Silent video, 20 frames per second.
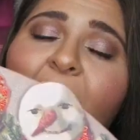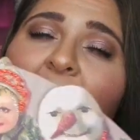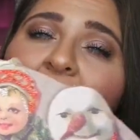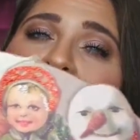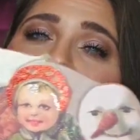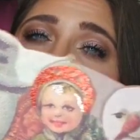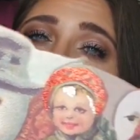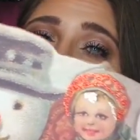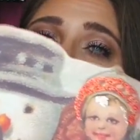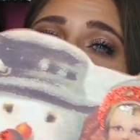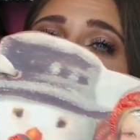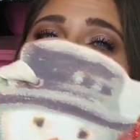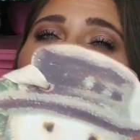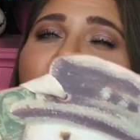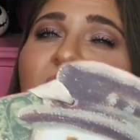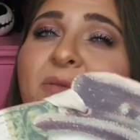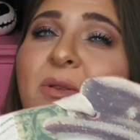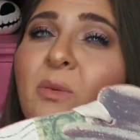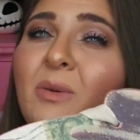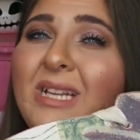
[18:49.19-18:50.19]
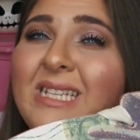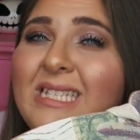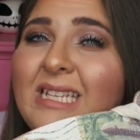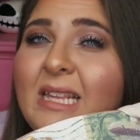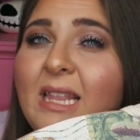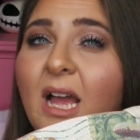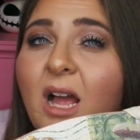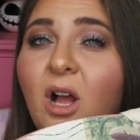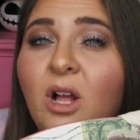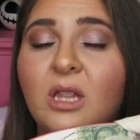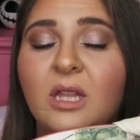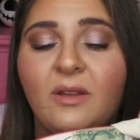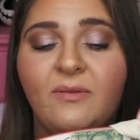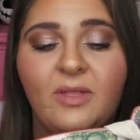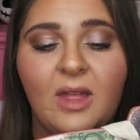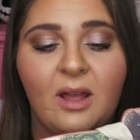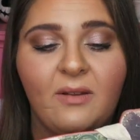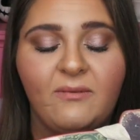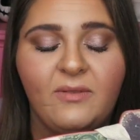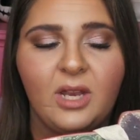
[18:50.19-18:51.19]
the Halloween one, so if you want to see that, I'll
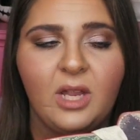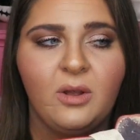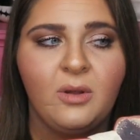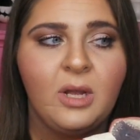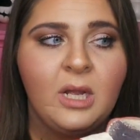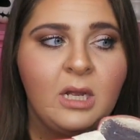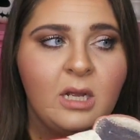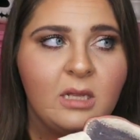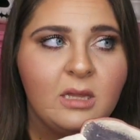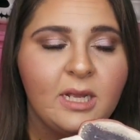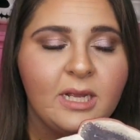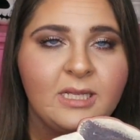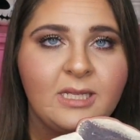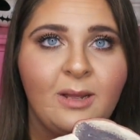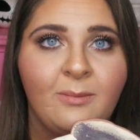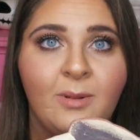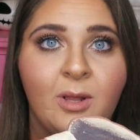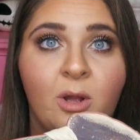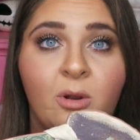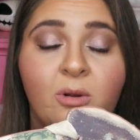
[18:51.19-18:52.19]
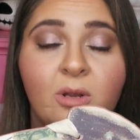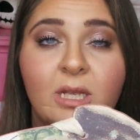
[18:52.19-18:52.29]
leave that video linked down below,